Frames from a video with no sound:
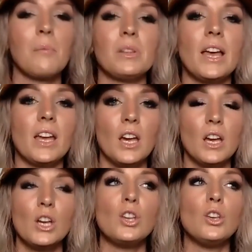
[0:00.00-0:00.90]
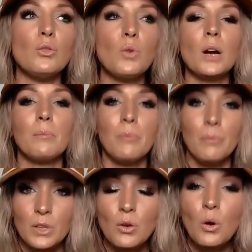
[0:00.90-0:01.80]
but like you are
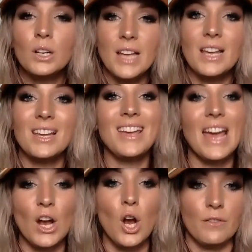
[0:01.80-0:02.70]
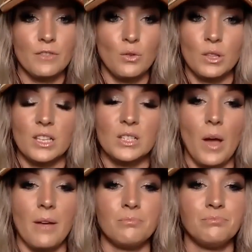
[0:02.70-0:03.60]
taking care of you in this
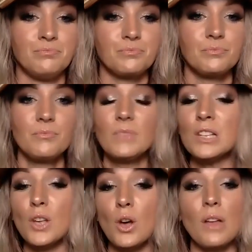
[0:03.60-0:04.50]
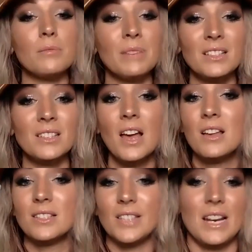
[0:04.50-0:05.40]
way. So that means
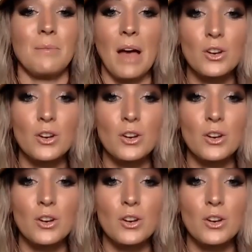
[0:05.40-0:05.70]
setting